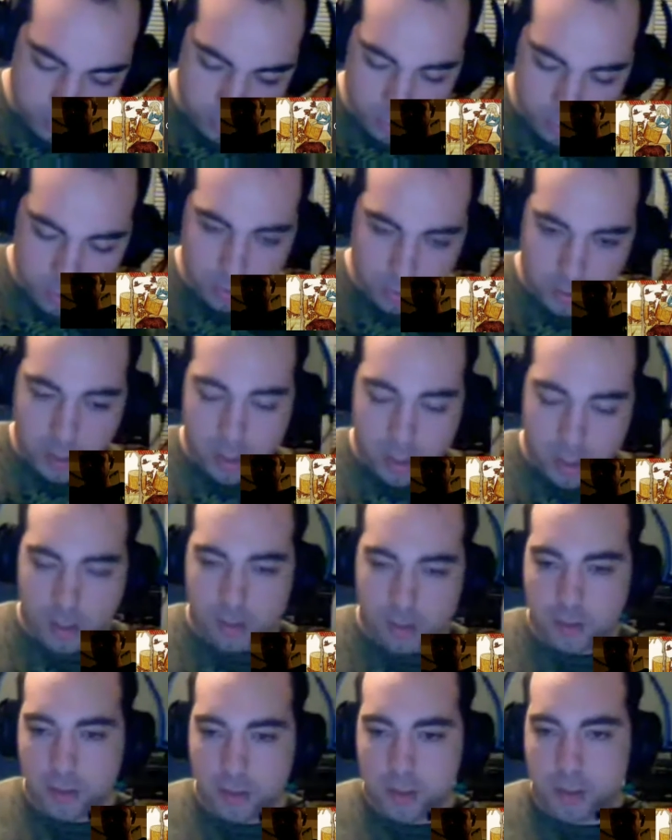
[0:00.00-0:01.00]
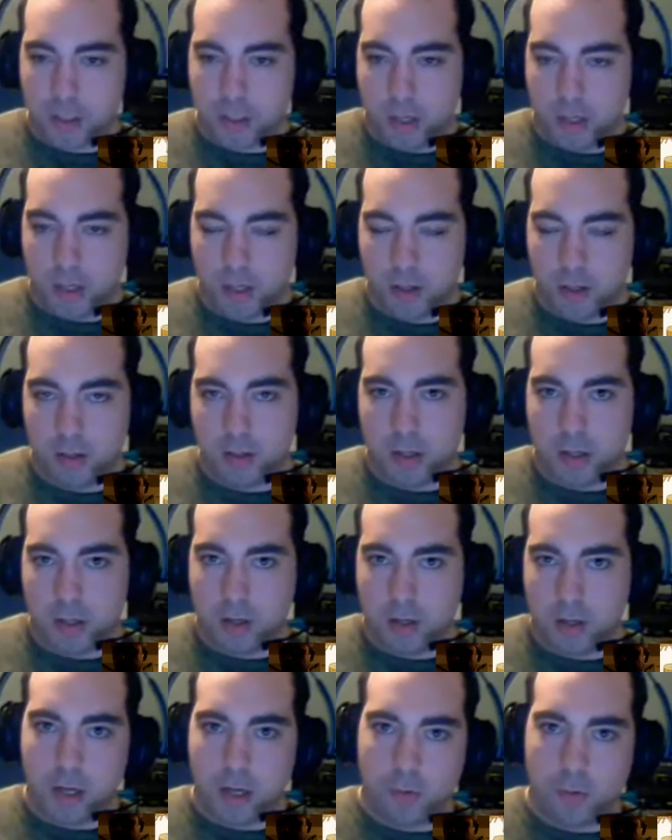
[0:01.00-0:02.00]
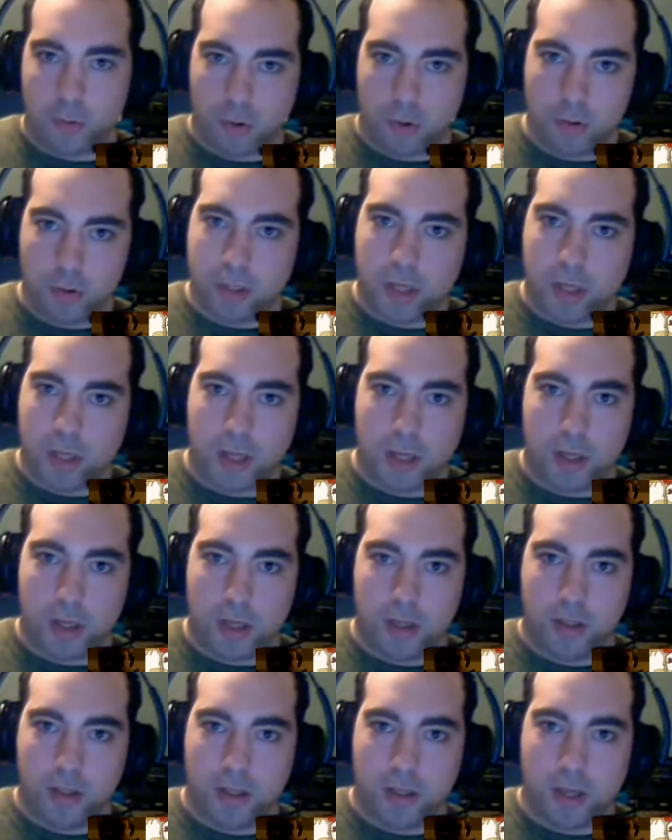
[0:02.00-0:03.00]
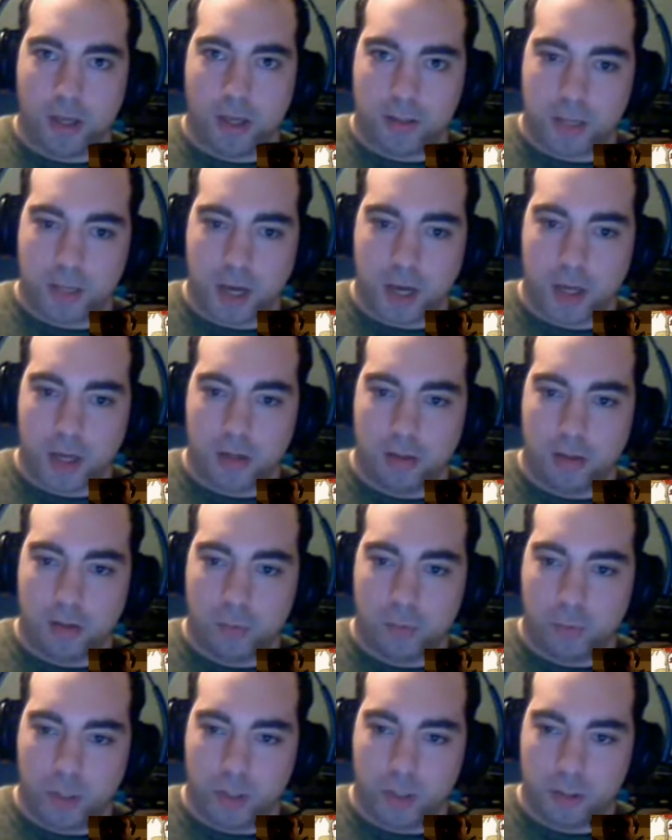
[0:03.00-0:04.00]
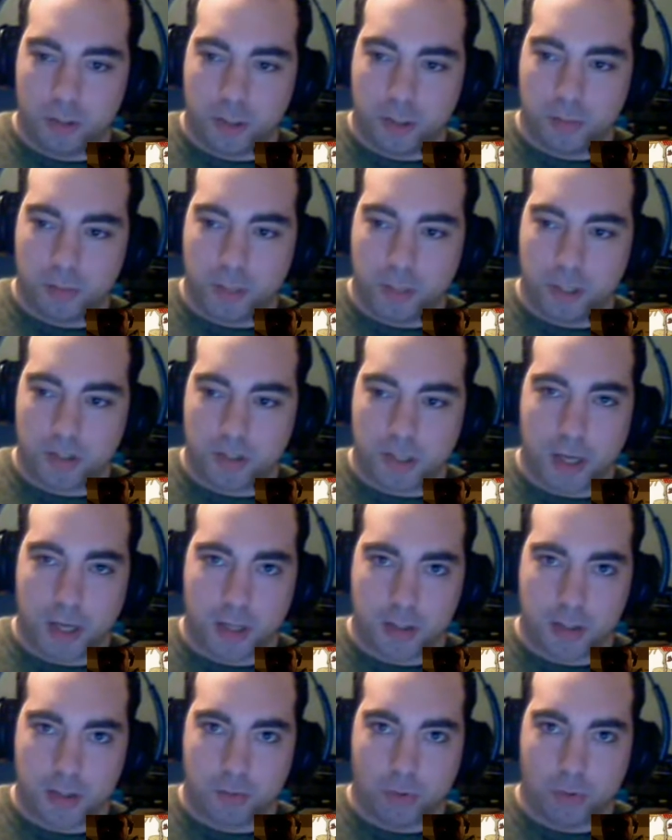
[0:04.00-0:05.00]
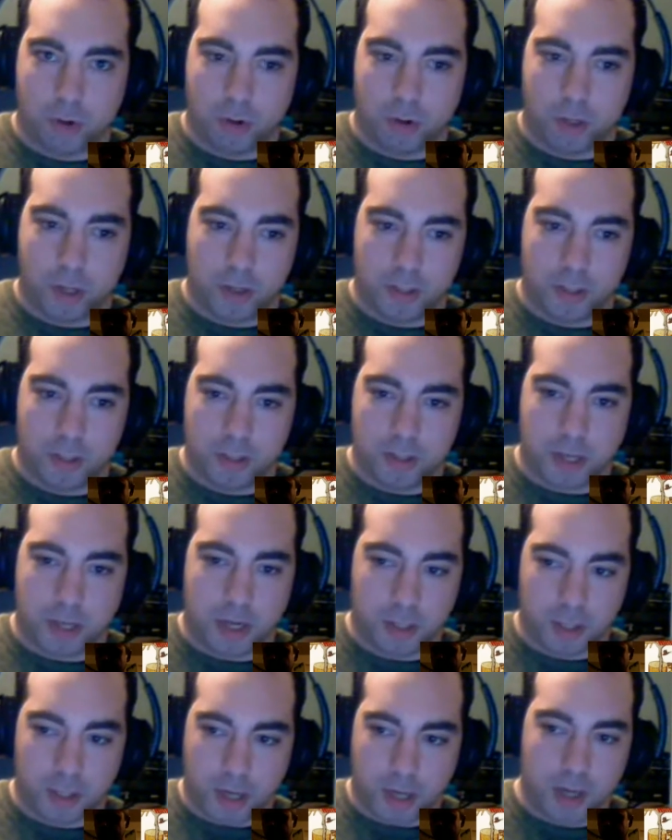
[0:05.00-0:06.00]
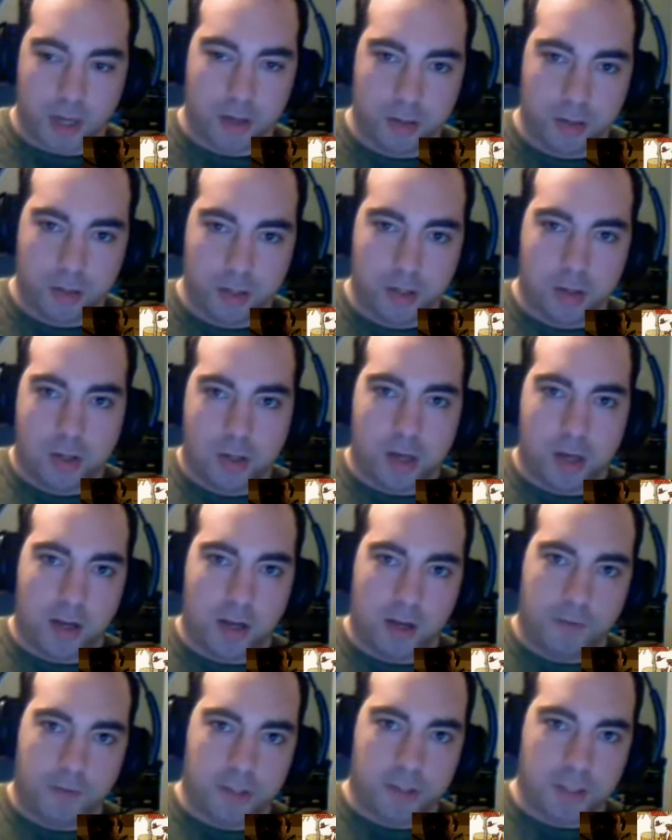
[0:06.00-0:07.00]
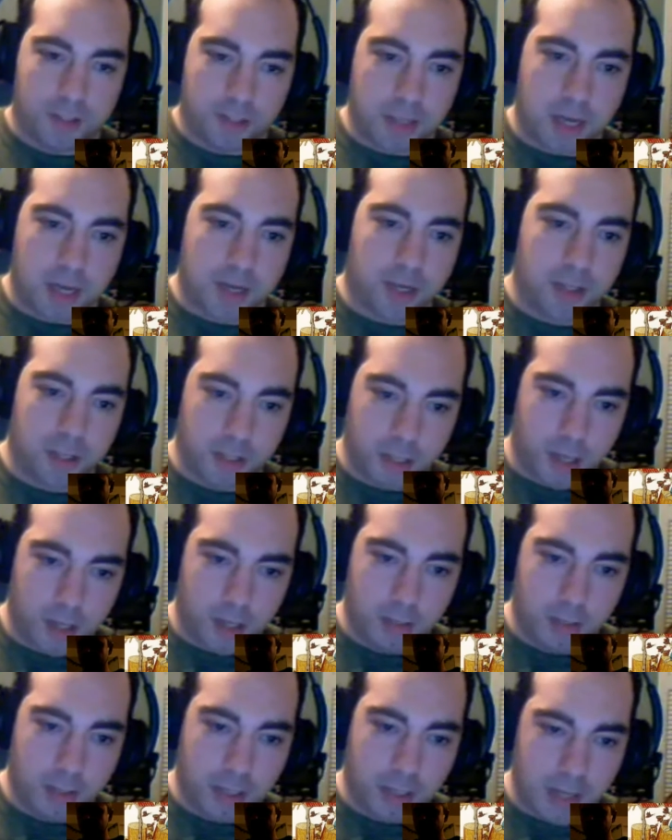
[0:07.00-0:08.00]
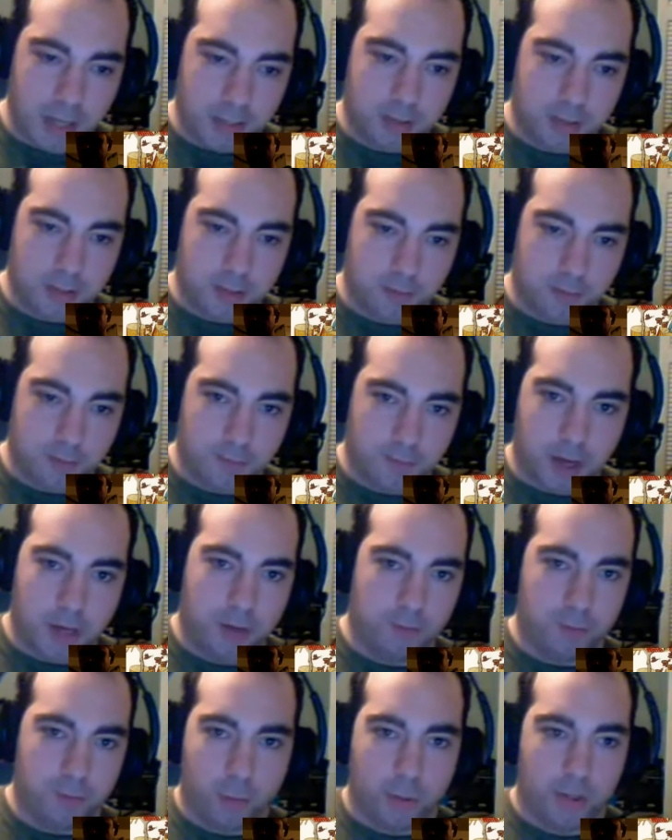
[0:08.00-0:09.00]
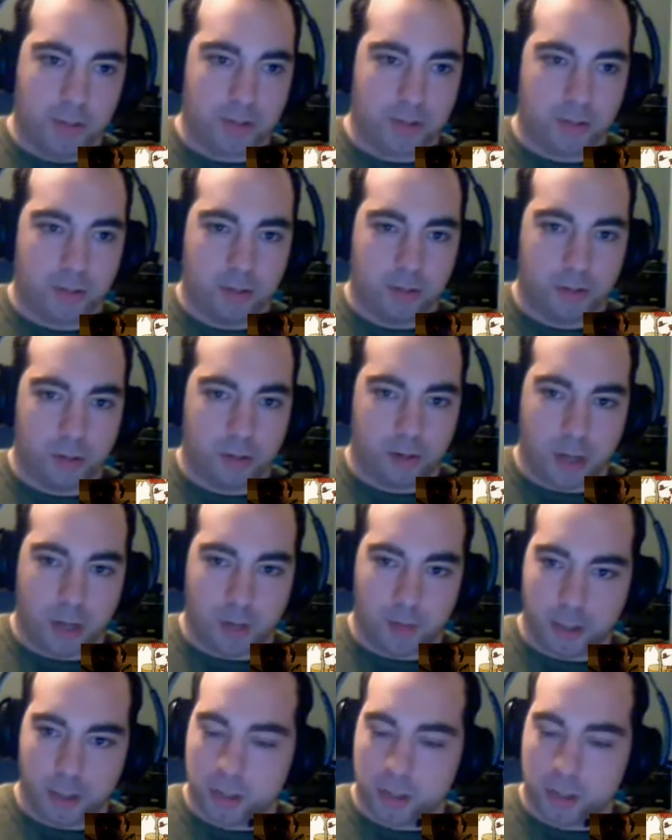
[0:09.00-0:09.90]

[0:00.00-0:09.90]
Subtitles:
And I rolled a 10, which means I get to roll a d10 again. And if it's a second 10, it adds 5 points to your damage.